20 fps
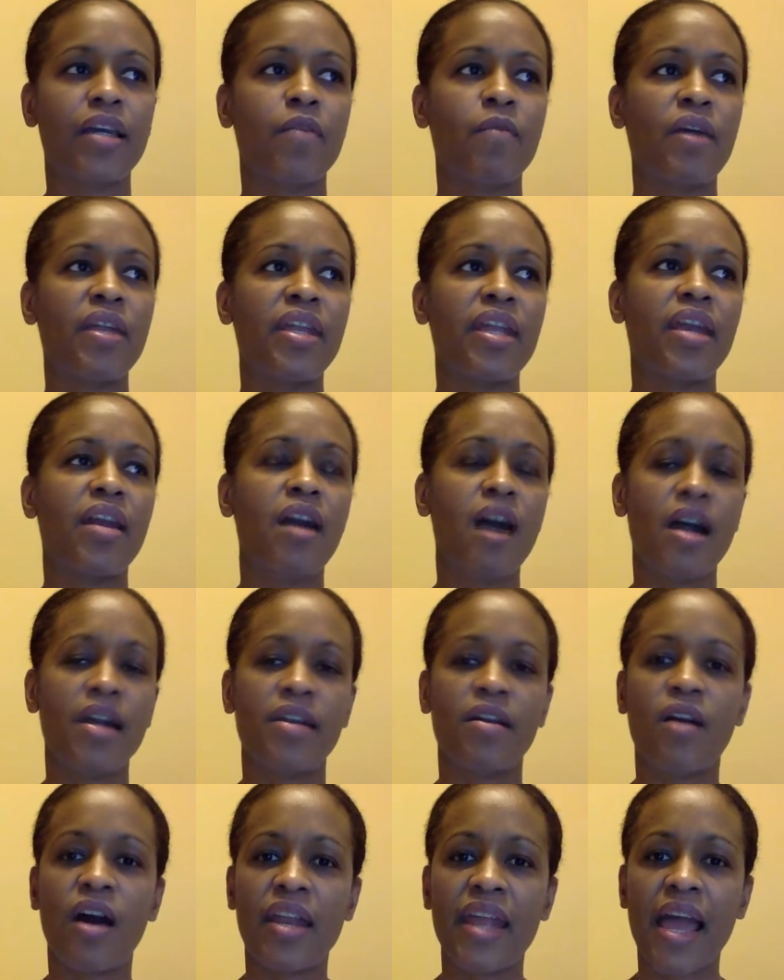When they
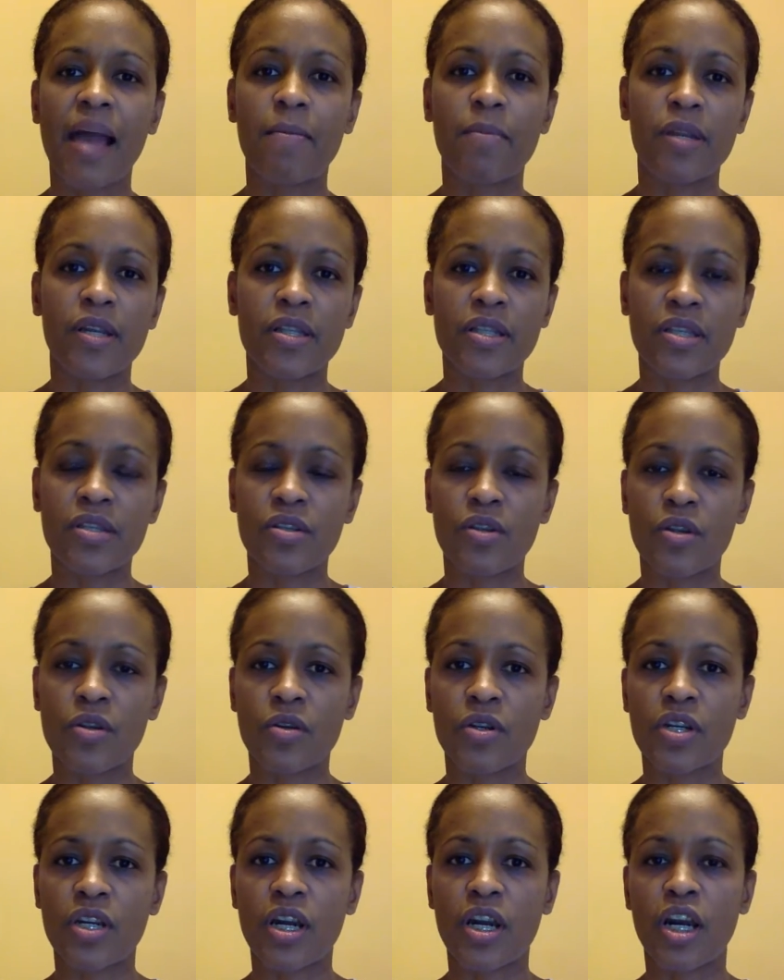got the ambulance and so on
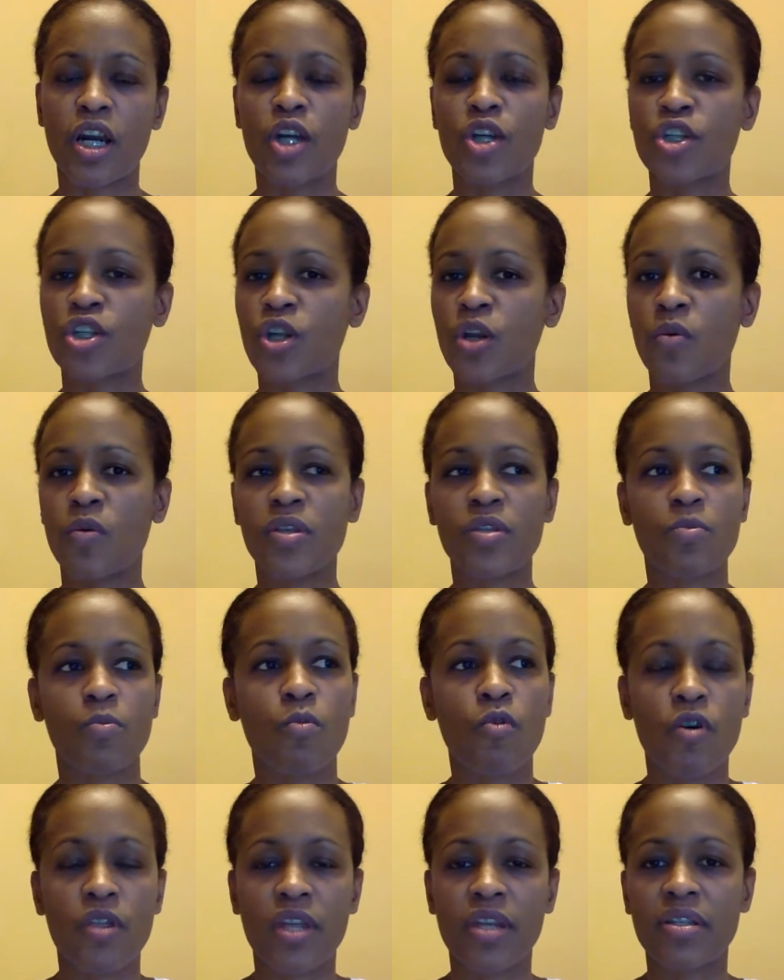to go to her, her sugar was
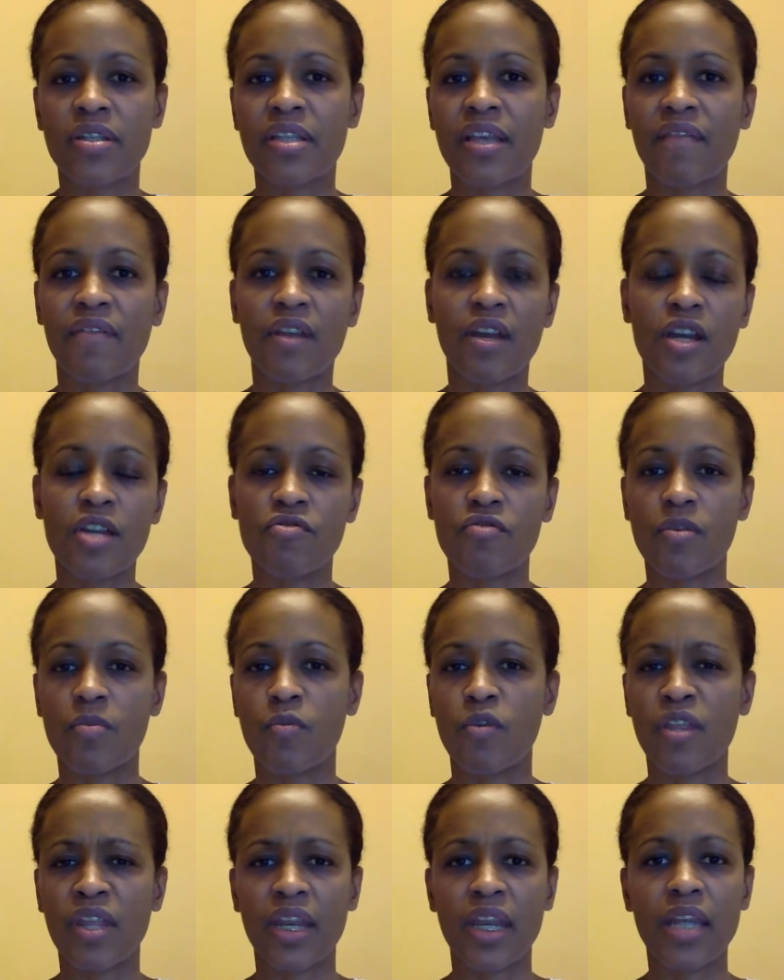more than
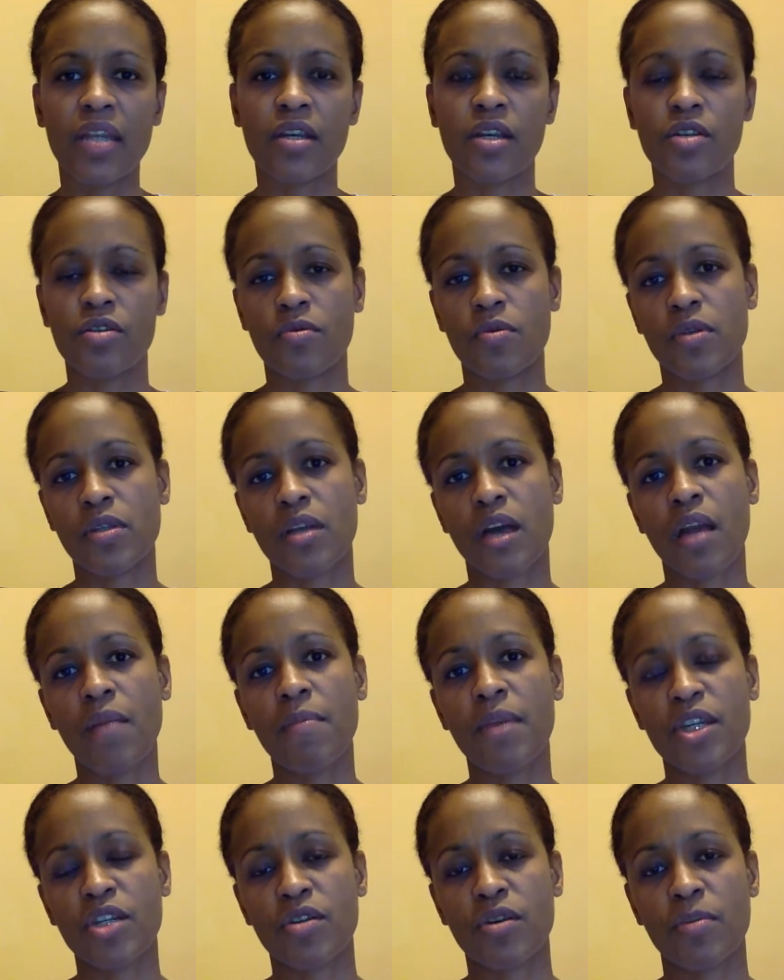700, more than 800. It was
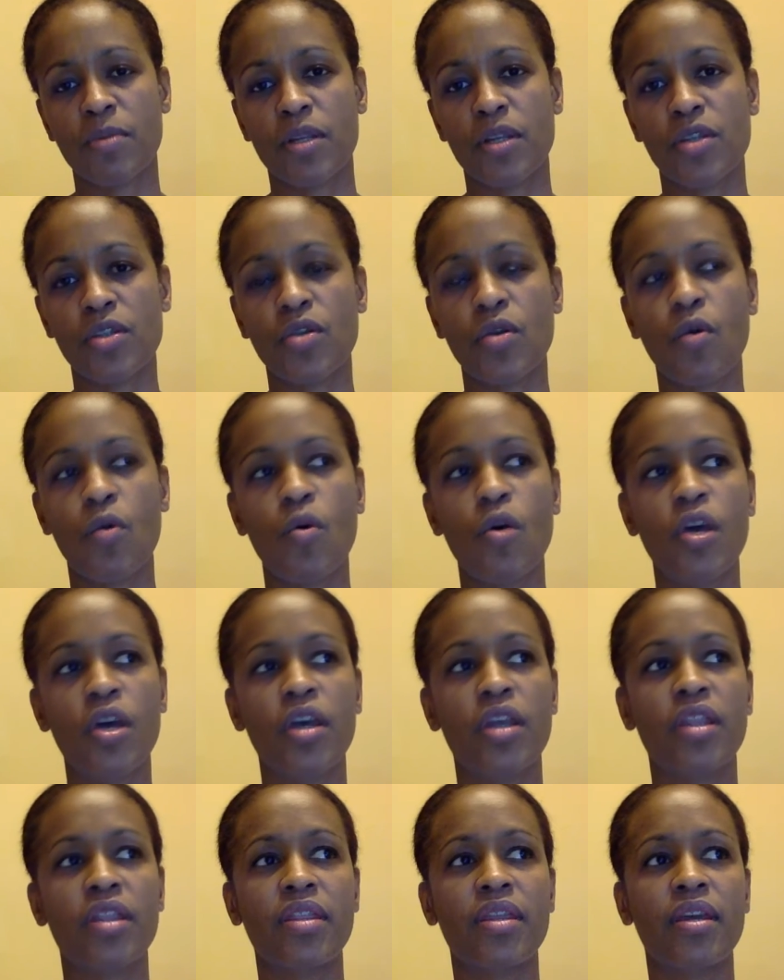unmeasurable. So
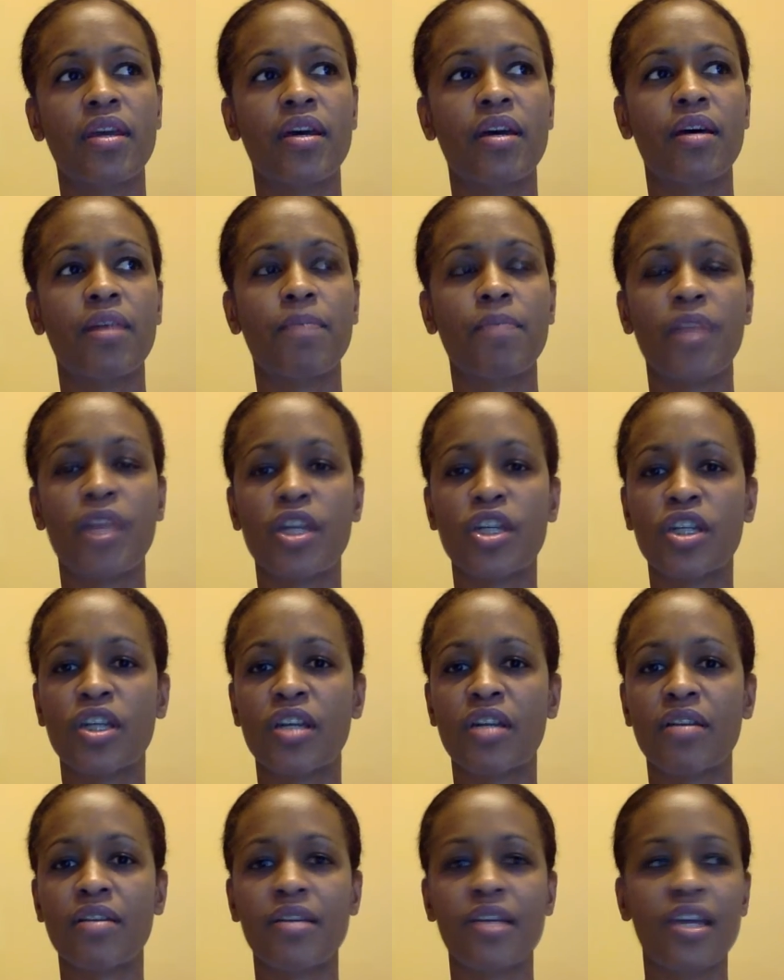the
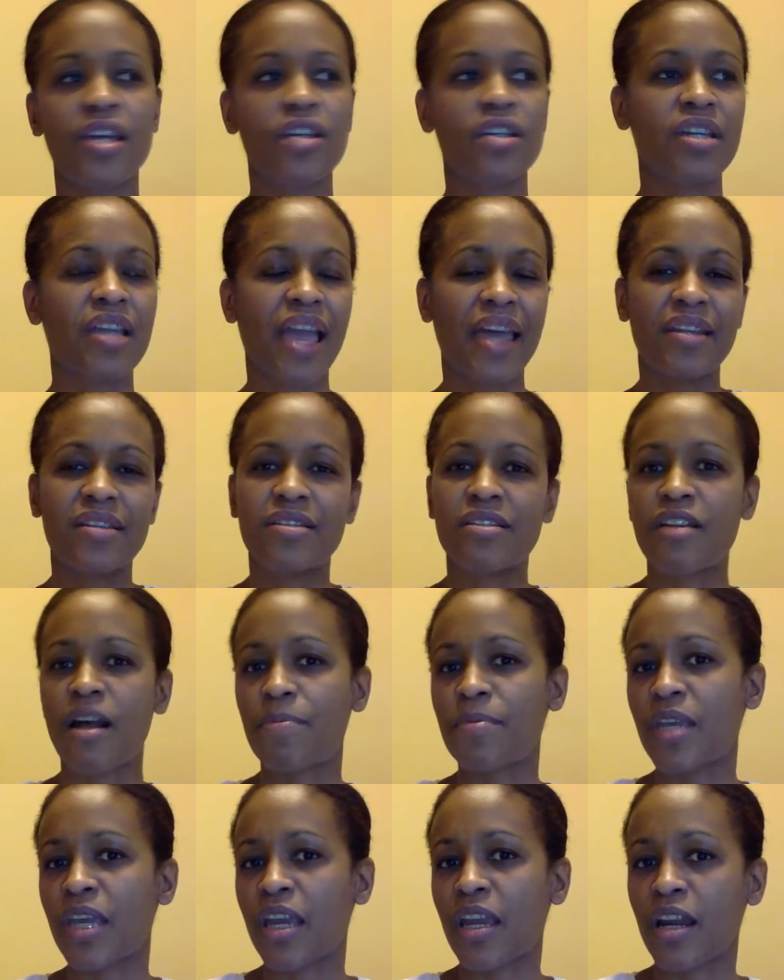patient, she kind of
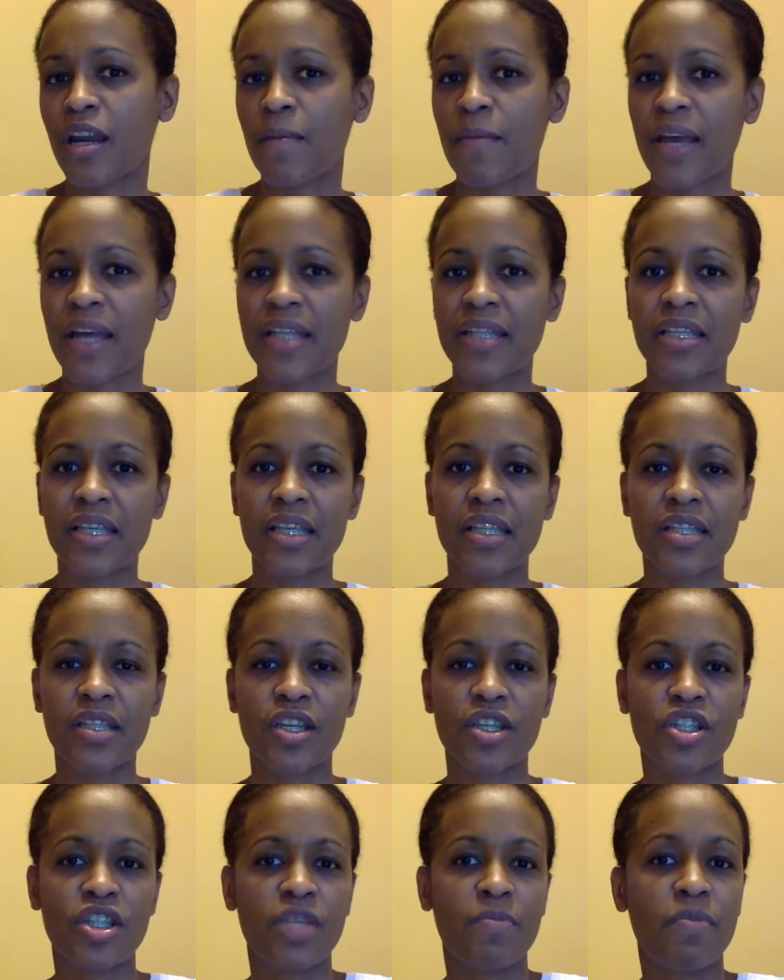stopped taking her medicines
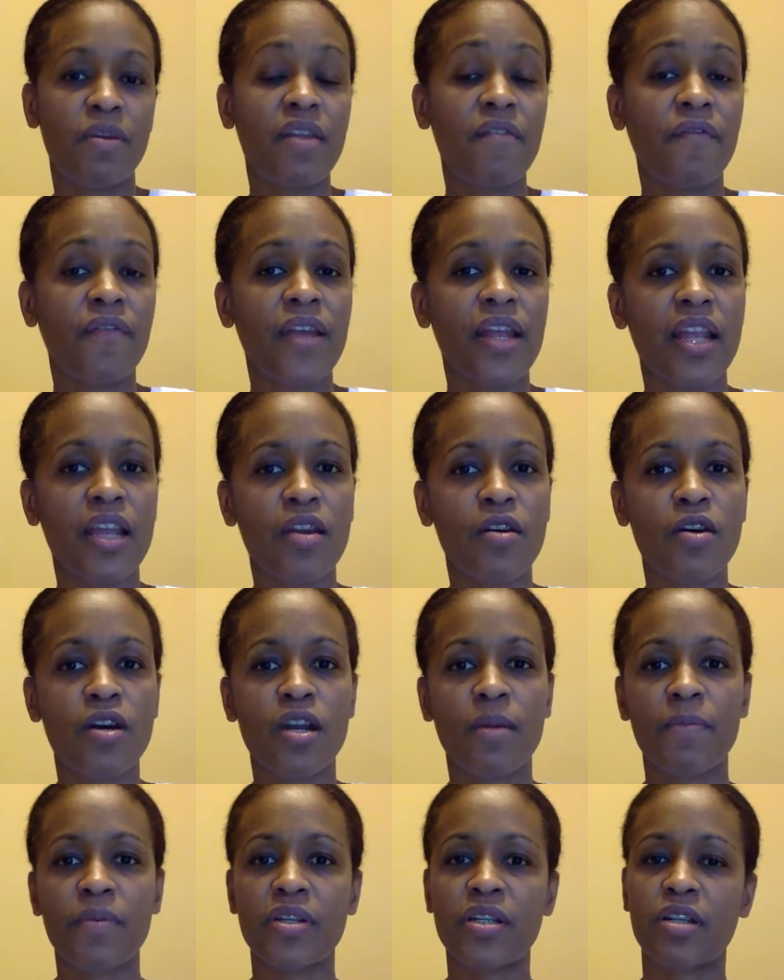because she'd been feeling
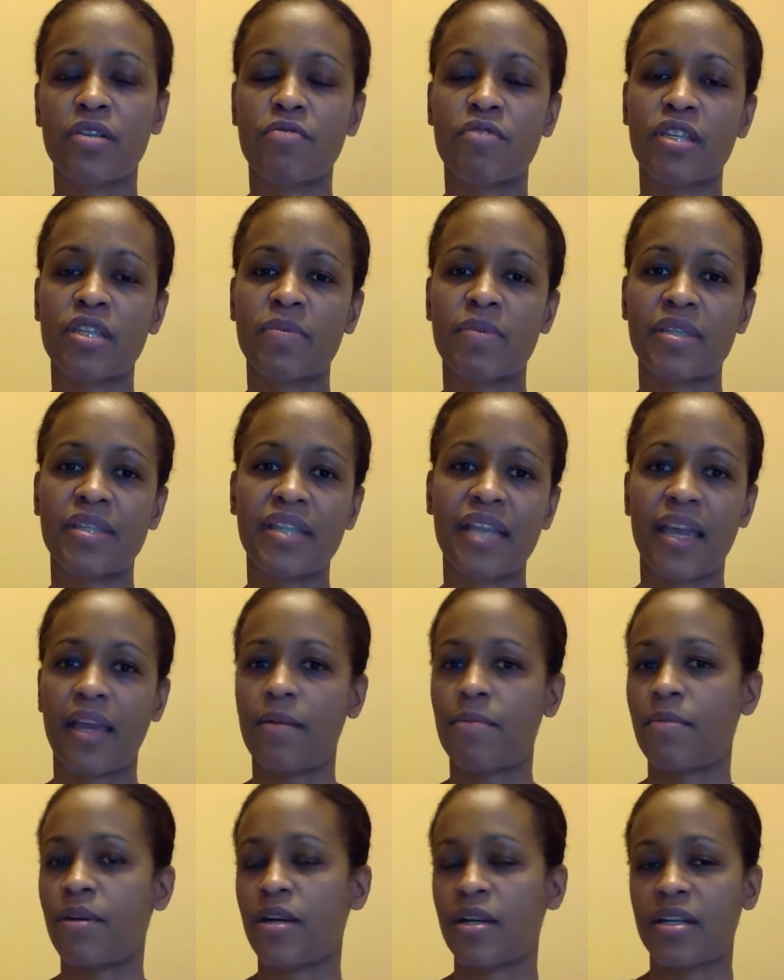good up until Christmas
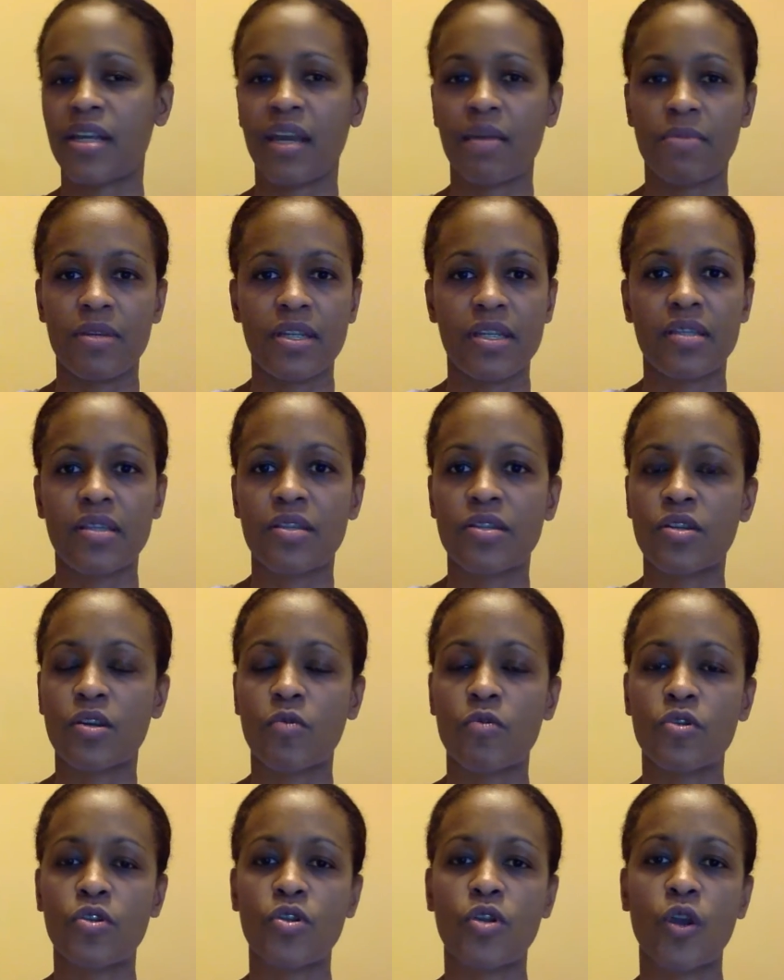time. Her diabetes and
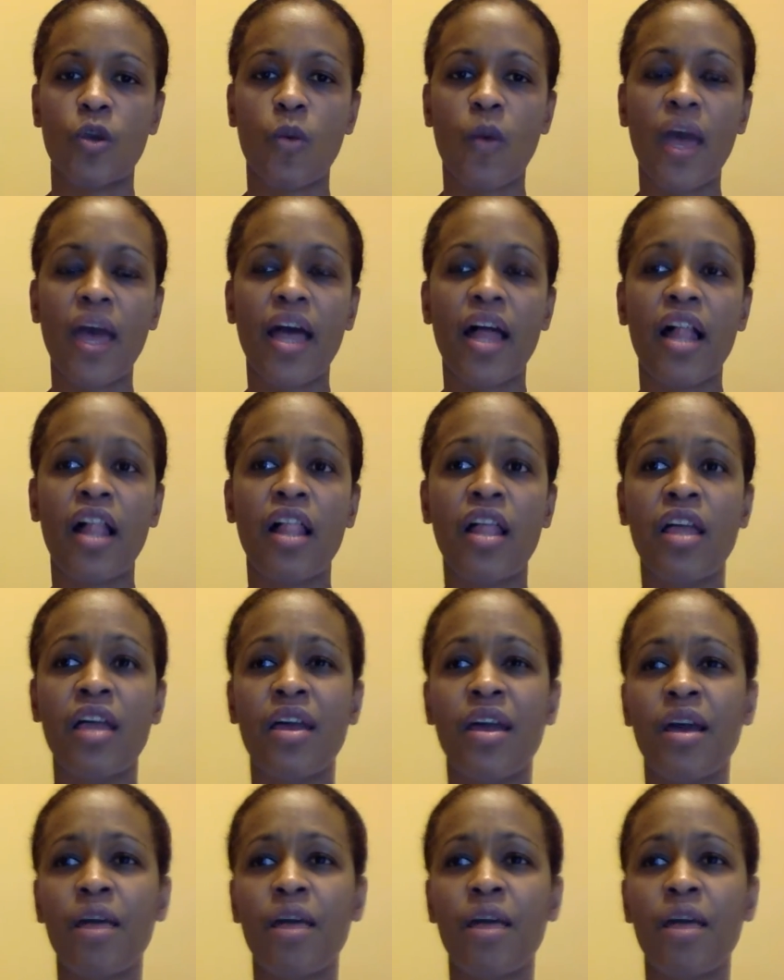so on was doing well.